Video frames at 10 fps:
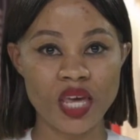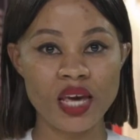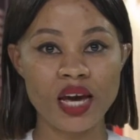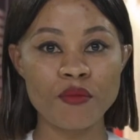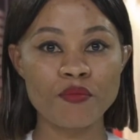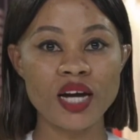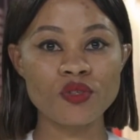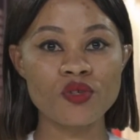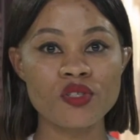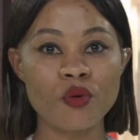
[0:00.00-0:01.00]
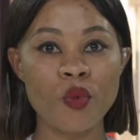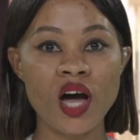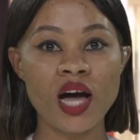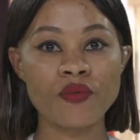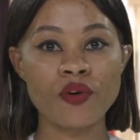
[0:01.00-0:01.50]
Amadou
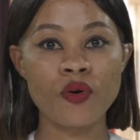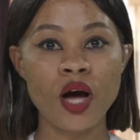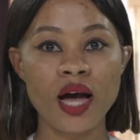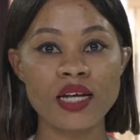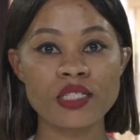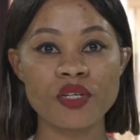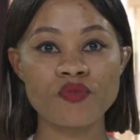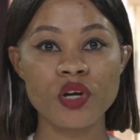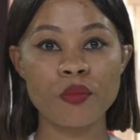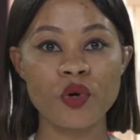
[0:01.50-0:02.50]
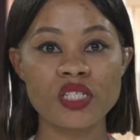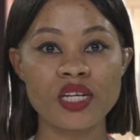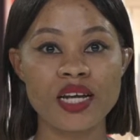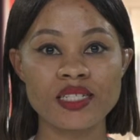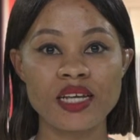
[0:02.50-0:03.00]
Somoharo has been
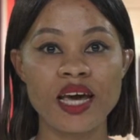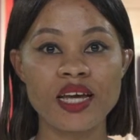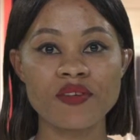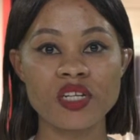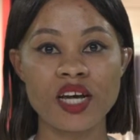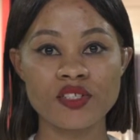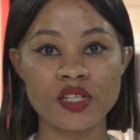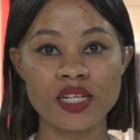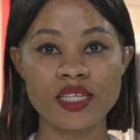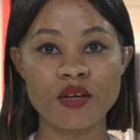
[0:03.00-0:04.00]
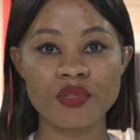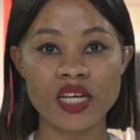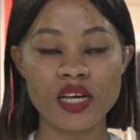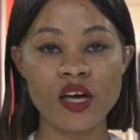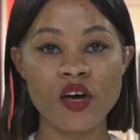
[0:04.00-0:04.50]
reappointed as the head of the National
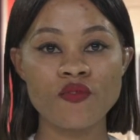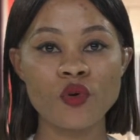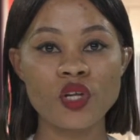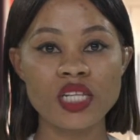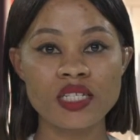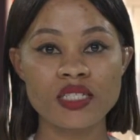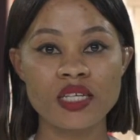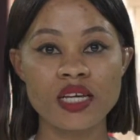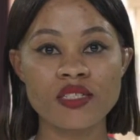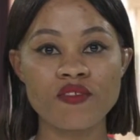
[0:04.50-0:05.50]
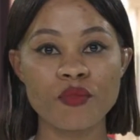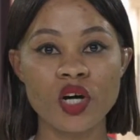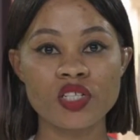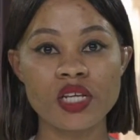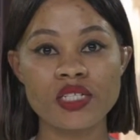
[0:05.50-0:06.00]
Assembly following the 6th of
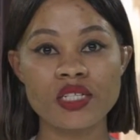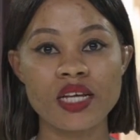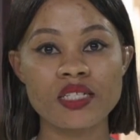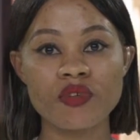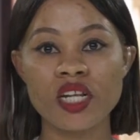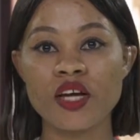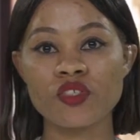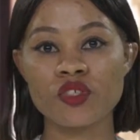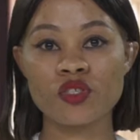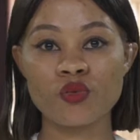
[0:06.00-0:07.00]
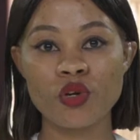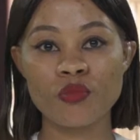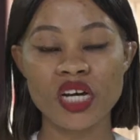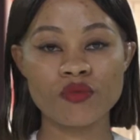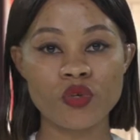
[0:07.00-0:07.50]
March legislative elections won
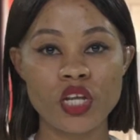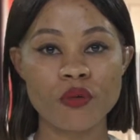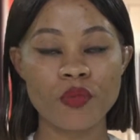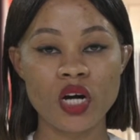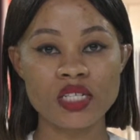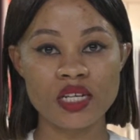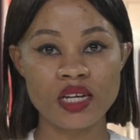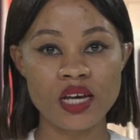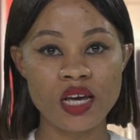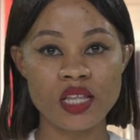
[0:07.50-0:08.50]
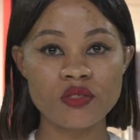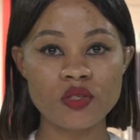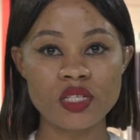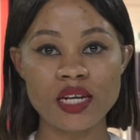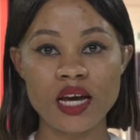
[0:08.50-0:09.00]
by the ruling party. This
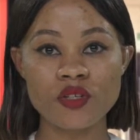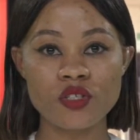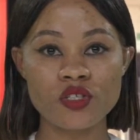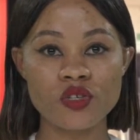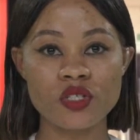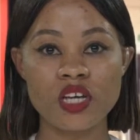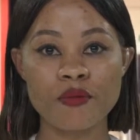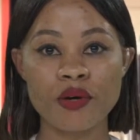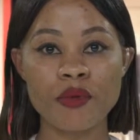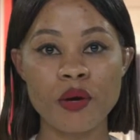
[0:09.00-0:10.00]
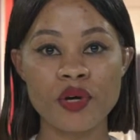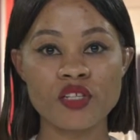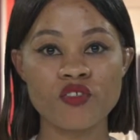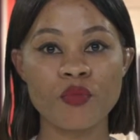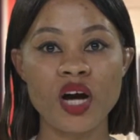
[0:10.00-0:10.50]
was announced on Tuesday by
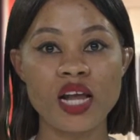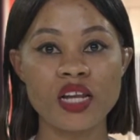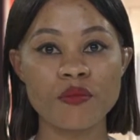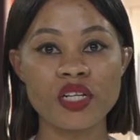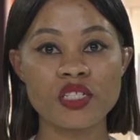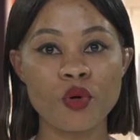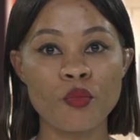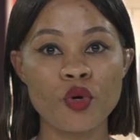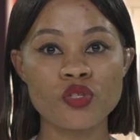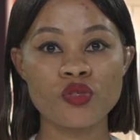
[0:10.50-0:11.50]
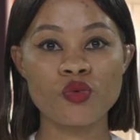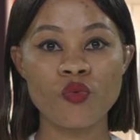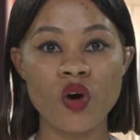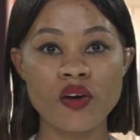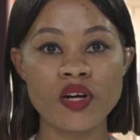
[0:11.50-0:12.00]
members of Parliament Mamadou
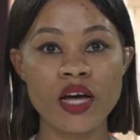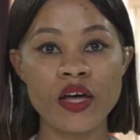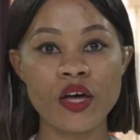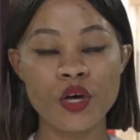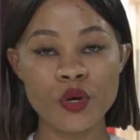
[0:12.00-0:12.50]
Douara, who